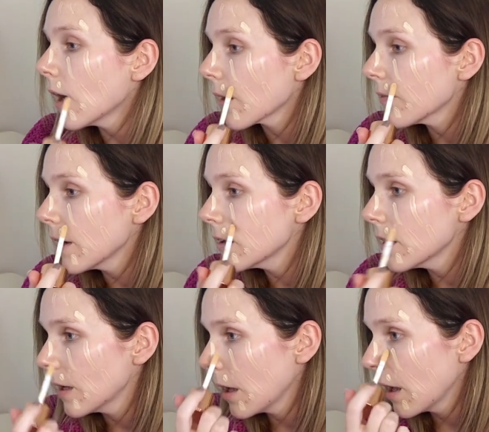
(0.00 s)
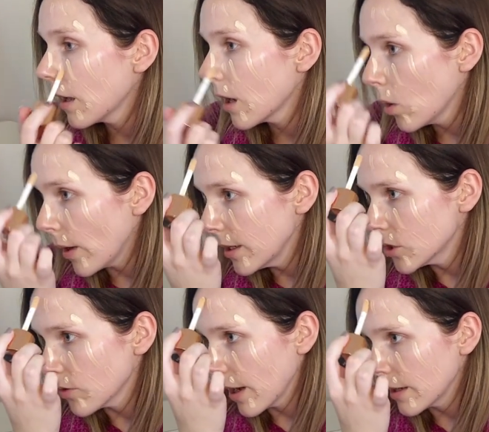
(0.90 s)
I find it
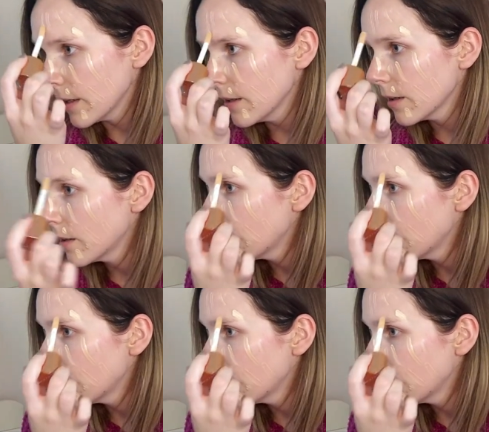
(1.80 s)
quite drying.